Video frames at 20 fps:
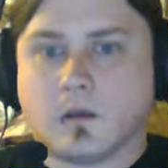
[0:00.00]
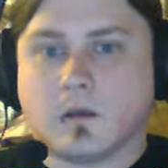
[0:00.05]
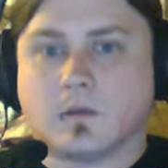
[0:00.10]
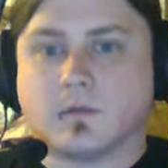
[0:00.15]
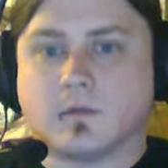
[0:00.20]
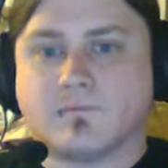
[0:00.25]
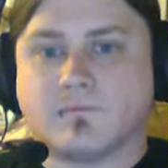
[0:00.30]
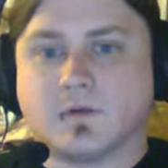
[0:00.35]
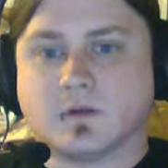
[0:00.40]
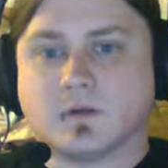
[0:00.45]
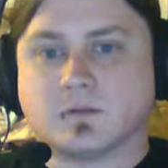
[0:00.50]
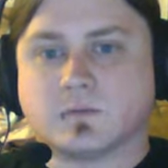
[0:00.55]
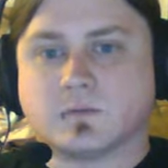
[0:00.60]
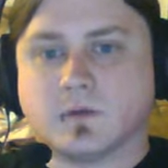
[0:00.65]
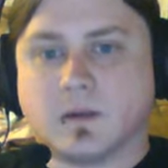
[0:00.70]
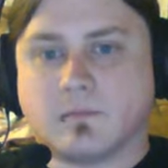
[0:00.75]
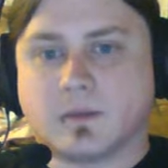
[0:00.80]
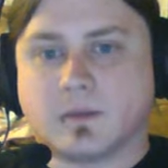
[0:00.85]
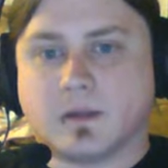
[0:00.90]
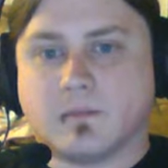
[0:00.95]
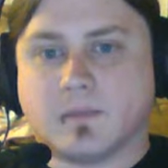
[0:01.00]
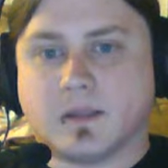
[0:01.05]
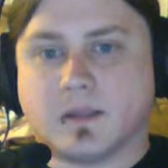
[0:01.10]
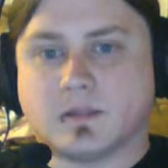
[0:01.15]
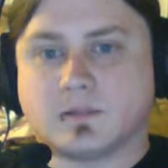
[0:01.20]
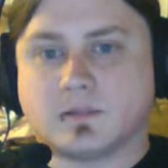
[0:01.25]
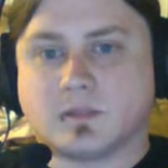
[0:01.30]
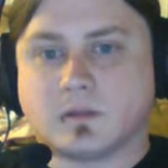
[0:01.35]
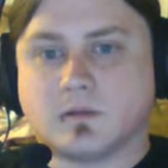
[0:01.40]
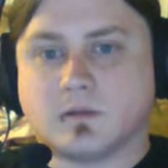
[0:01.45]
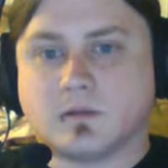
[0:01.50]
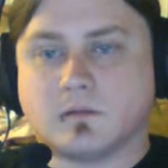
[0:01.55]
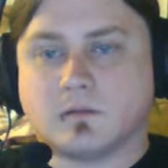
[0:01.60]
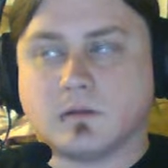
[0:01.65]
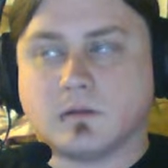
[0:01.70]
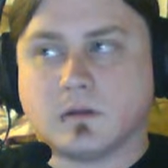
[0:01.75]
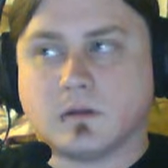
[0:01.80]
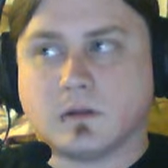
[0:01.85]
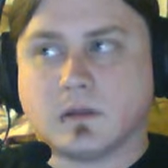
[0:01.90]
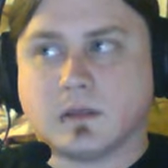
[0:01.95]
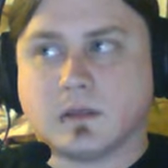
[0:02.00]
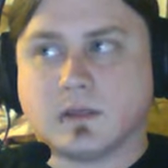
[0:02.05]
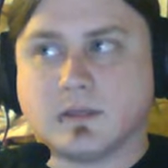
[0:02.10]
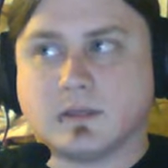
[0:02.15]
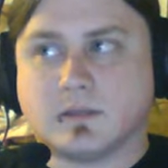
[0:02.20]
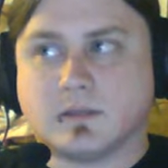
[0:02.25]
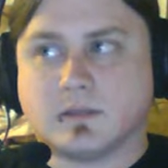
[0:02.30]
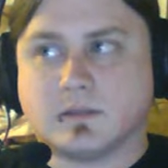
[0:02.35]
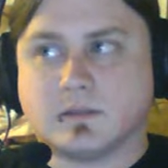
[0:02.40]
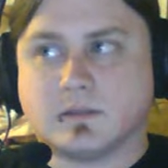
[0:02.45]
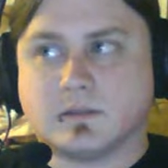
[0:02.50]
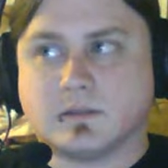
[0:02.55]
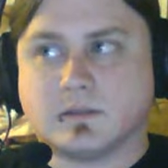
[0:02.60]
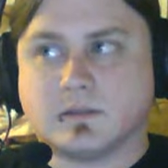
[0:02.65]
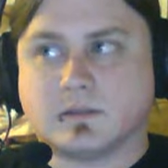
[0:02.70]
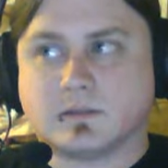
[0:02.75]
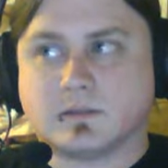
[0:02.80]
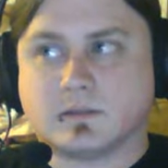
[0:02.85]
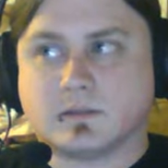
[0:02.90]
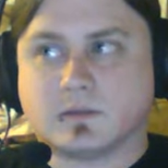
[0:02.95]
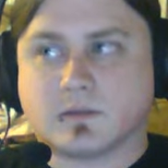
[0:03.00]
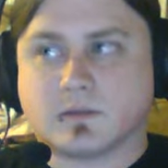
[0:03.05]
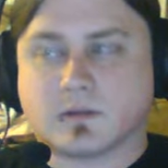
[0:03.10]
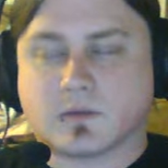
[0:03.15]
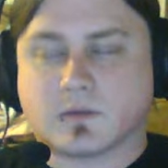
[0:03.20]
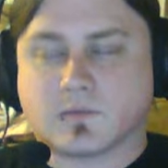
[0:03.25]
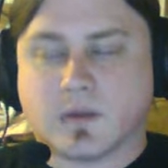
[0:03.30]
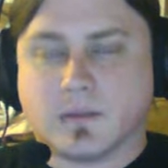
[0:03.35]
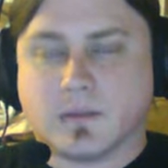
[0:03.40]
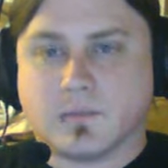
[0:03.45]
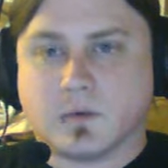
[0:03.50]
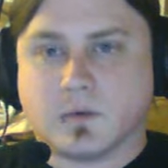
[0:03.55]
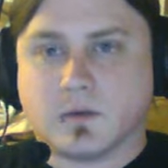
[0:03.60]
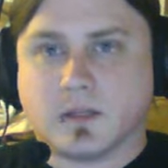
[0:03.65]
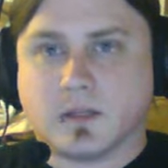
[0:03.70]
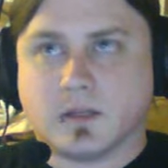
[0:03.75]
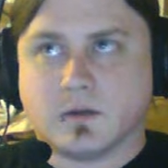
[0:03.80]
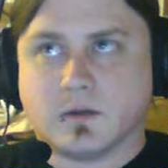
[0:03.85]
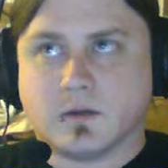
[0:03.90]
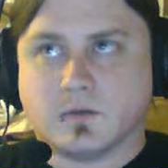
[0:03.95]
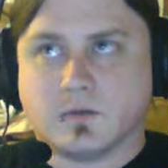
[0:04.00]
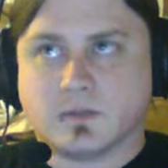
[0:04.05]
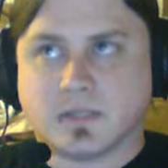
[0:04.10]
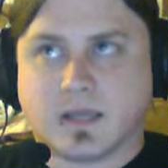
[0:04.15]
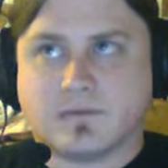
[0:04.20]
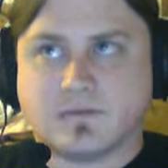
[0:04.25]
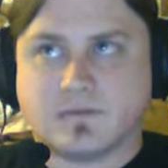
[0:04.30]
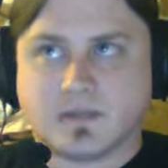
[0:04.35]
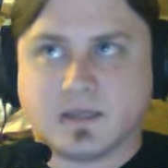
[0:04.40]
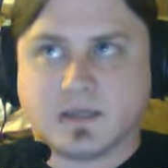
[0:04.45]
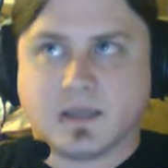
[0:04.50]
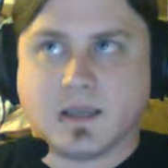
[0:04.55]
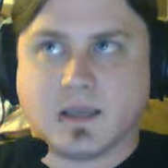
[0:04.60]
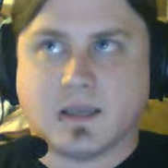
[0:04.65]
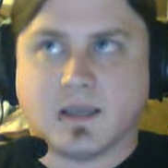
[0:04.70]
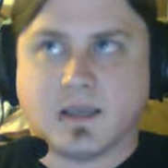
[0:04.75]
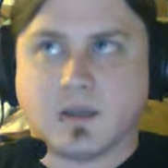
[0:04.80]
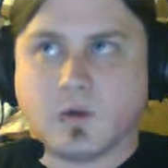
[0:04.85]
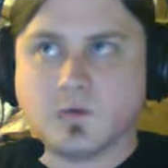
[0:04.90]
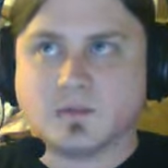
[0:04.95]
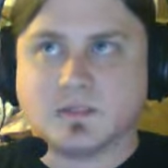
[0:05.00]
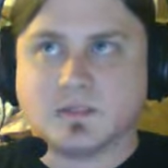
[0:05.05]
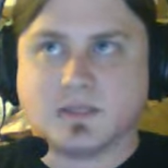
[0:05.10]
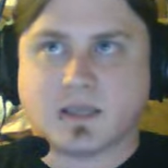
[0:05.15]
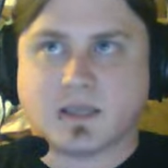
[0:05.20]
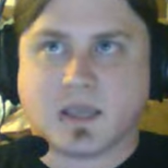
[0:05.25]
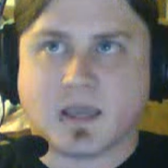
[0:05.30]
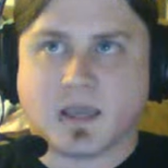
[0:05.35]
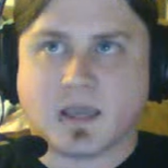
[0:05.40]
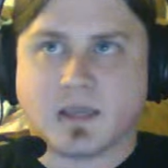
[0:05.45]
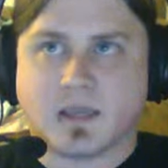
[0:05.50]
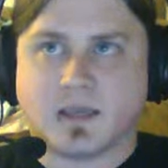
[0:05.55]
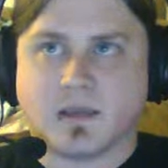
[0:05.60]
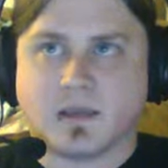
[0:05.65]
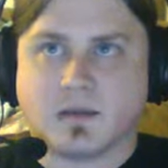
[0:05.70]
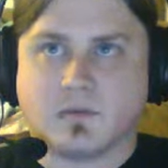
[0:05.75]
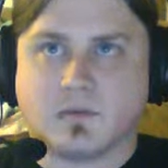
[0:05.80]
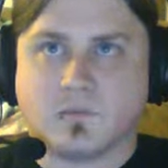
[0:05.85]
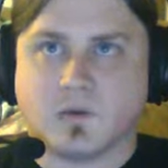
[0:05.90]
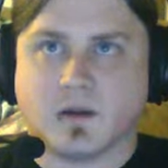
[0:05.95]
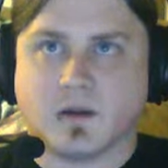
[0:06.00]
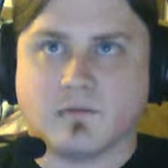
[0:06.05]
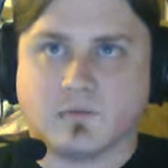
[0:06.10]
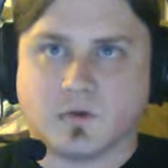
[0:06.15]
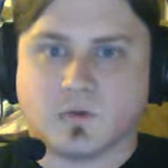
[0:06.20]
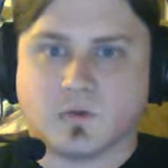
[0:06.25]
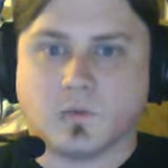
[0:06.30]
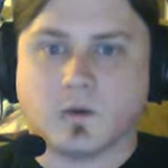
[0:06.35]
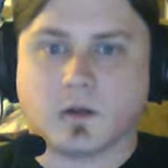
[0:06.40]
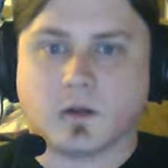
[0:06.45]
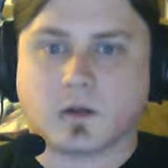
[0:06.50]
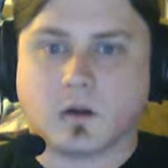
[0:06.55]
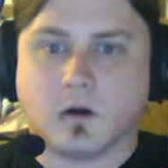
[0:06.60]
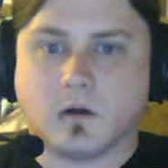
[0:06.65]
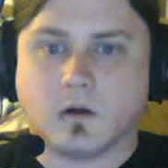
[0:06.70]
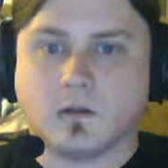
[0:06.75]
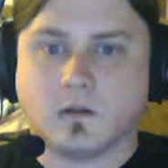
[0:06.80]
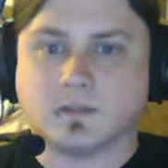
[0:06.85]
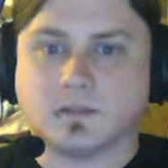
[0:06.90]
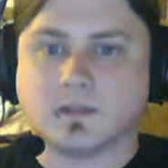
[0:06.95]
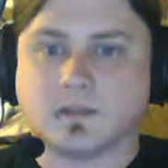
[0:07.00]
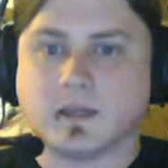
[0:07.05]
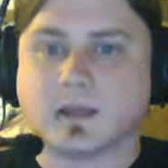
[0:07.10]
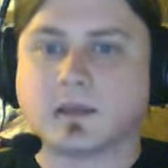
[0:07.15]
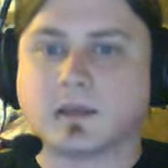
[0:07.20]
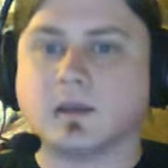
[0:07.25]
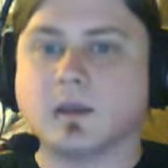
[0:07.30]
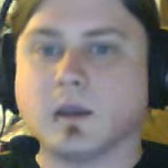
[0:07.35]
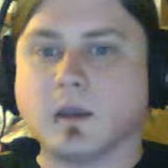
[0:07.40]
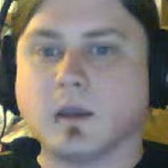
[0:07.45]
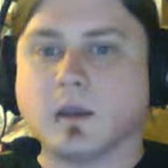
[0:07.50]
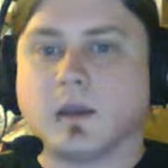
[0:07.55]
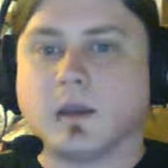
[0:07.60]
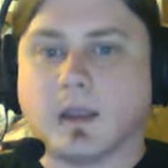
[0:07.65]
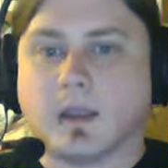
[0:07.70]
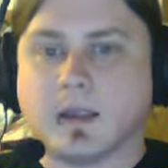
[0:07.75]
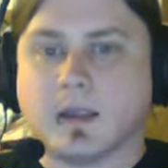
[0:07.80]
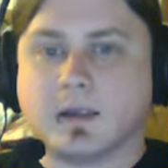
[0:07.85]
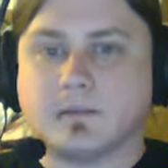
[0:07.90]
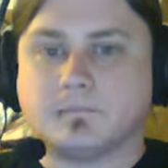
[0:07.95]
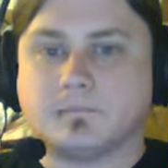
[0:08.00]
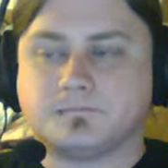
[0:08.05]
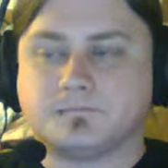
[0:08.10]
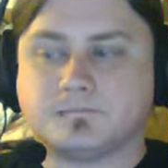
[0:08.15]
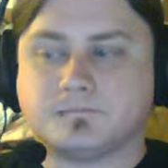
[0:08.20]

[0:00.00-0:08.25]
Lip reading: first one I'm going to mention is the Rainbow Neos FTK, OTK, whatever you want to call it deck. And